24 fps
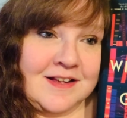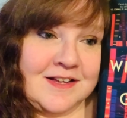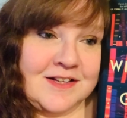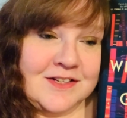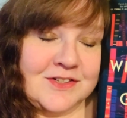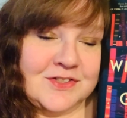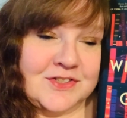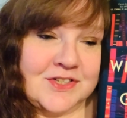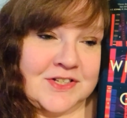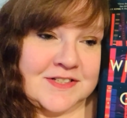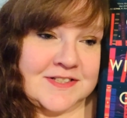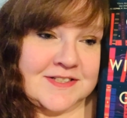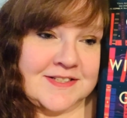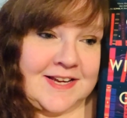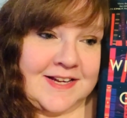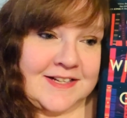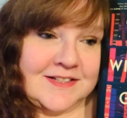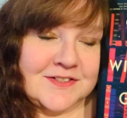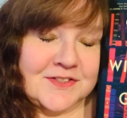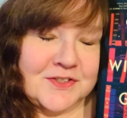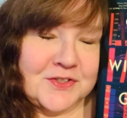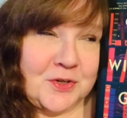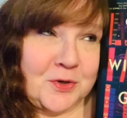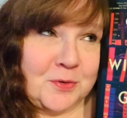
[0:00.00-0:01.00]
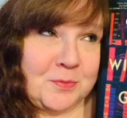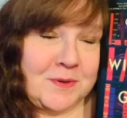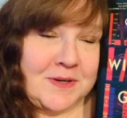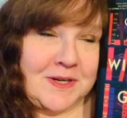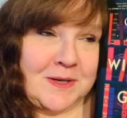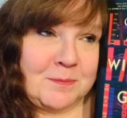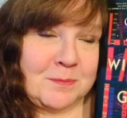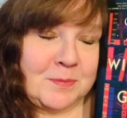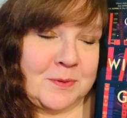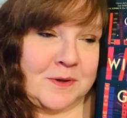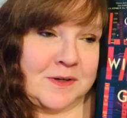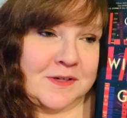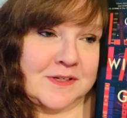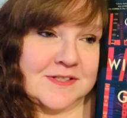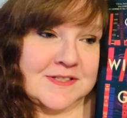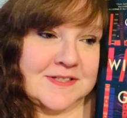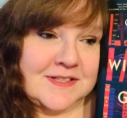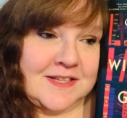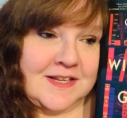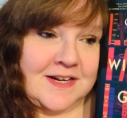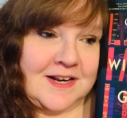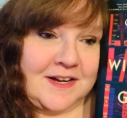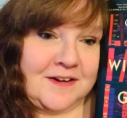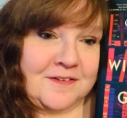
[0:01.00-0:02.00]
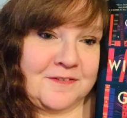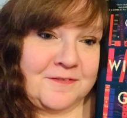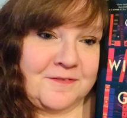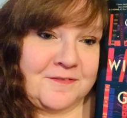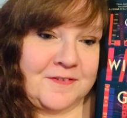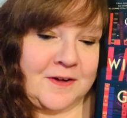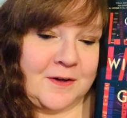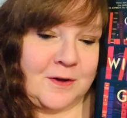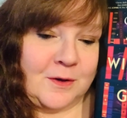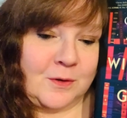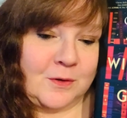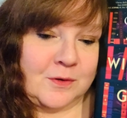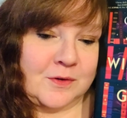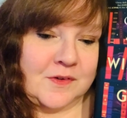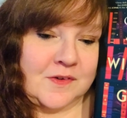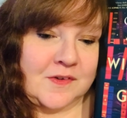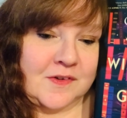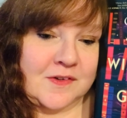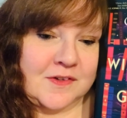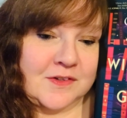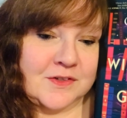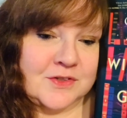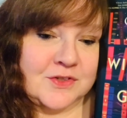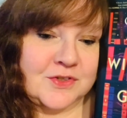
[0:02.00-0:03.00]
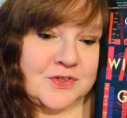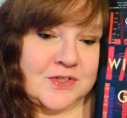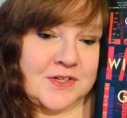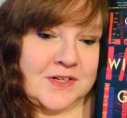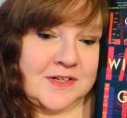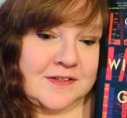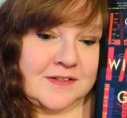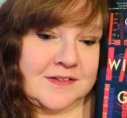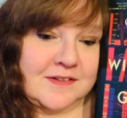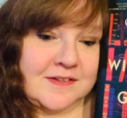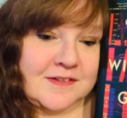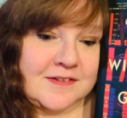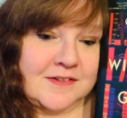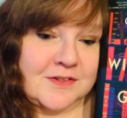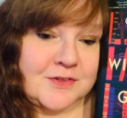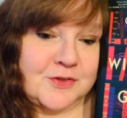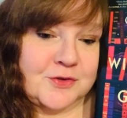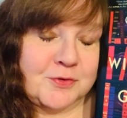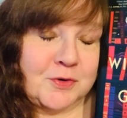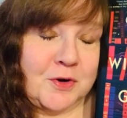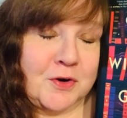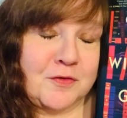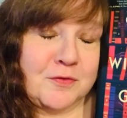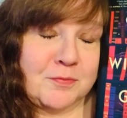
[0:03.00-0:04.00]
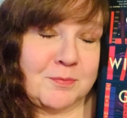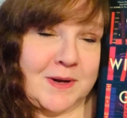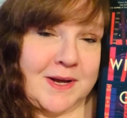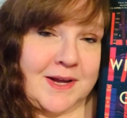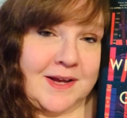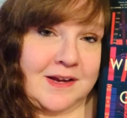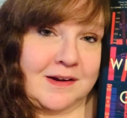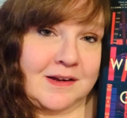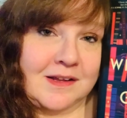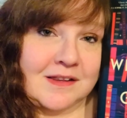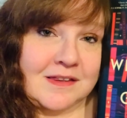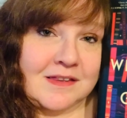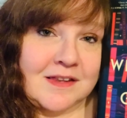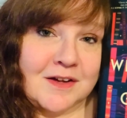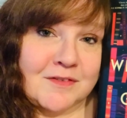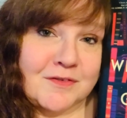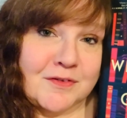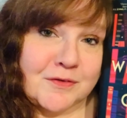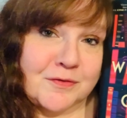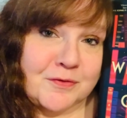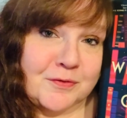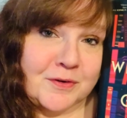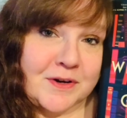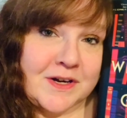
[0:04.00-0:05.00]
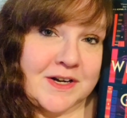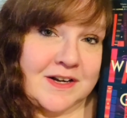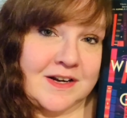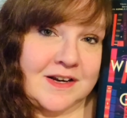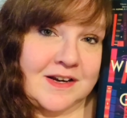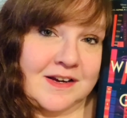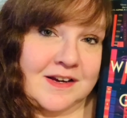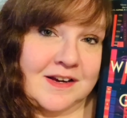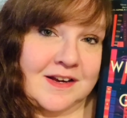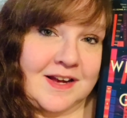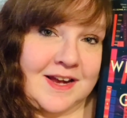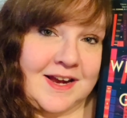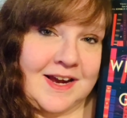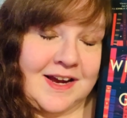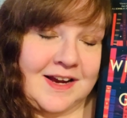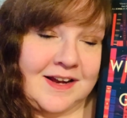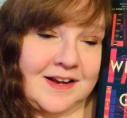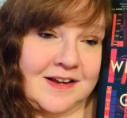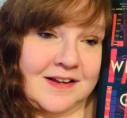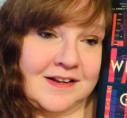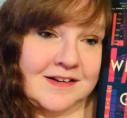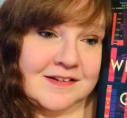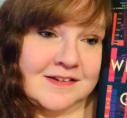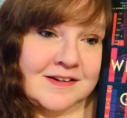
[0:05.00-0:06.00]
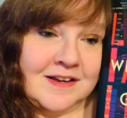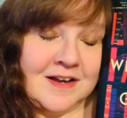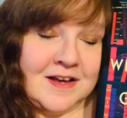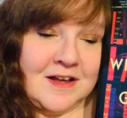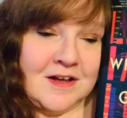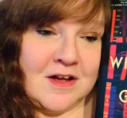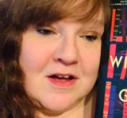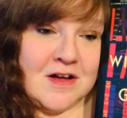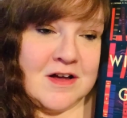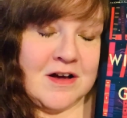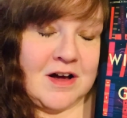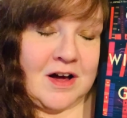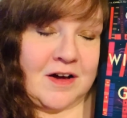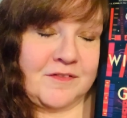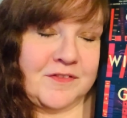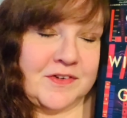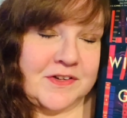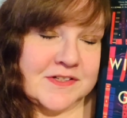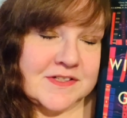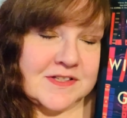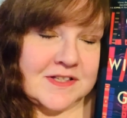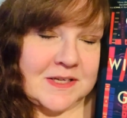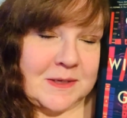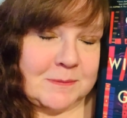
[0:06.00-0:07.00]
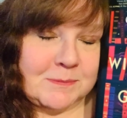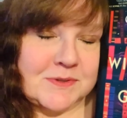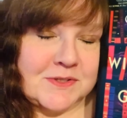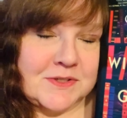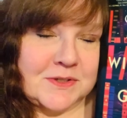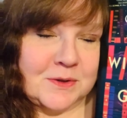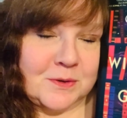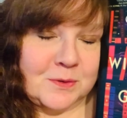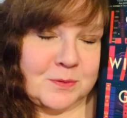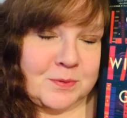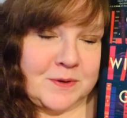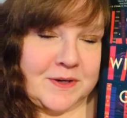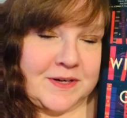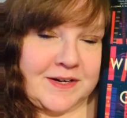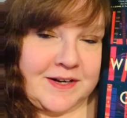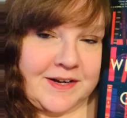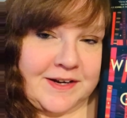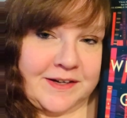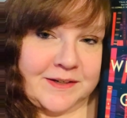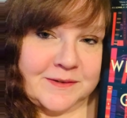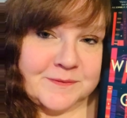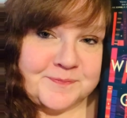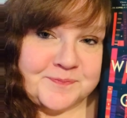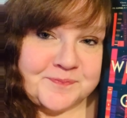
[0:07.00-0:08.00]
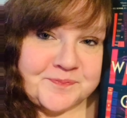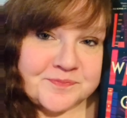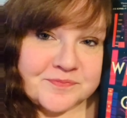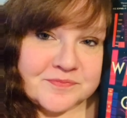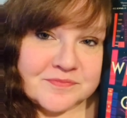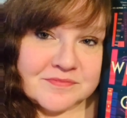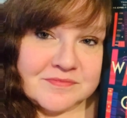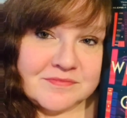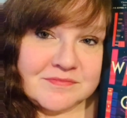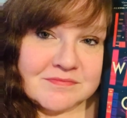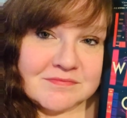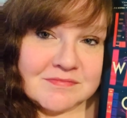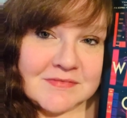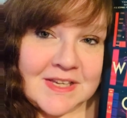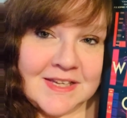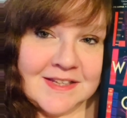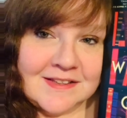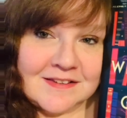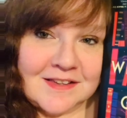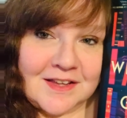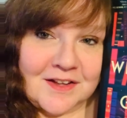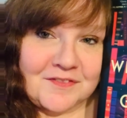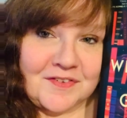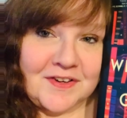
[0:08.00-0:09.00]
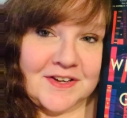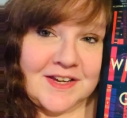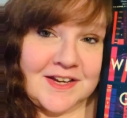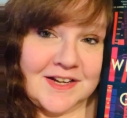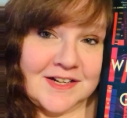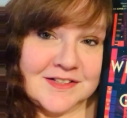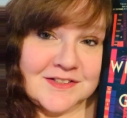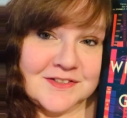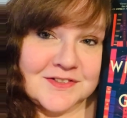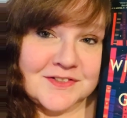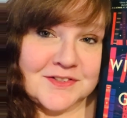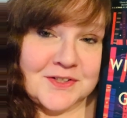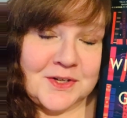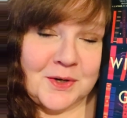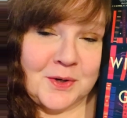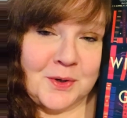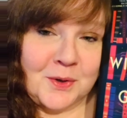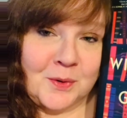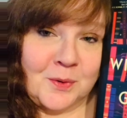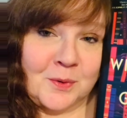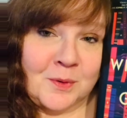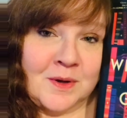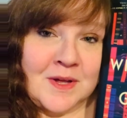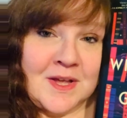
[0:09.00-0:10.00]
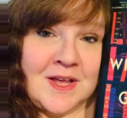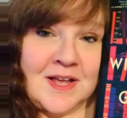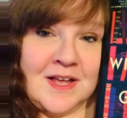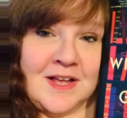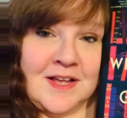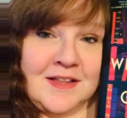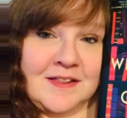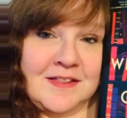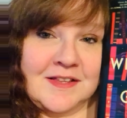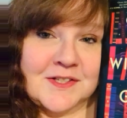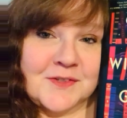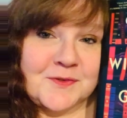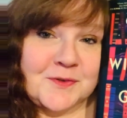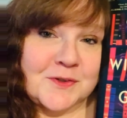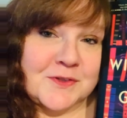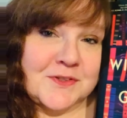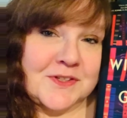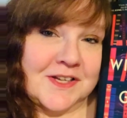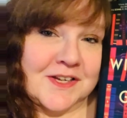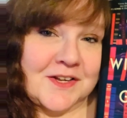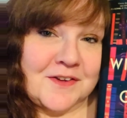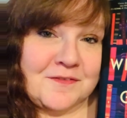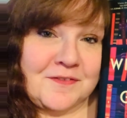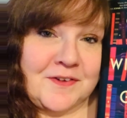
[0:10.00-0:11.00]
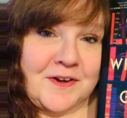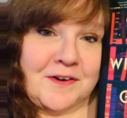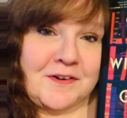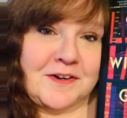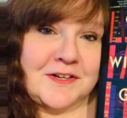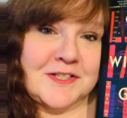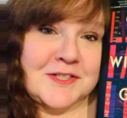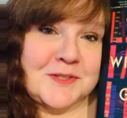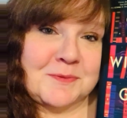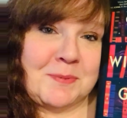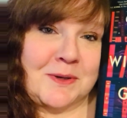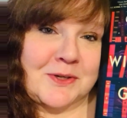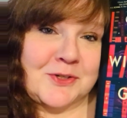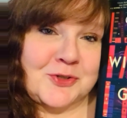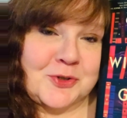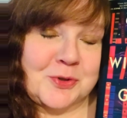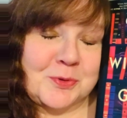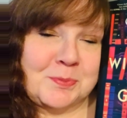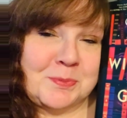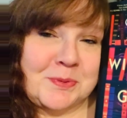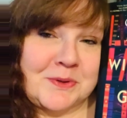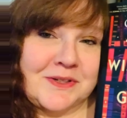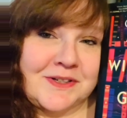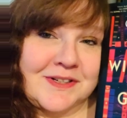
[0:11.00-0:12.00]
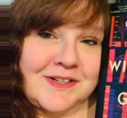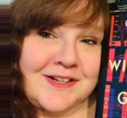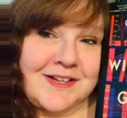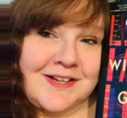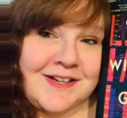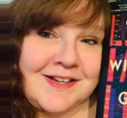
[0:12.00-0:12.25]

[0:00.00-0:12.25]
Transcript: just had so many books that I felt just drove my love of reading, and obviously I'm still reading and loving it. So this feels like a very special book,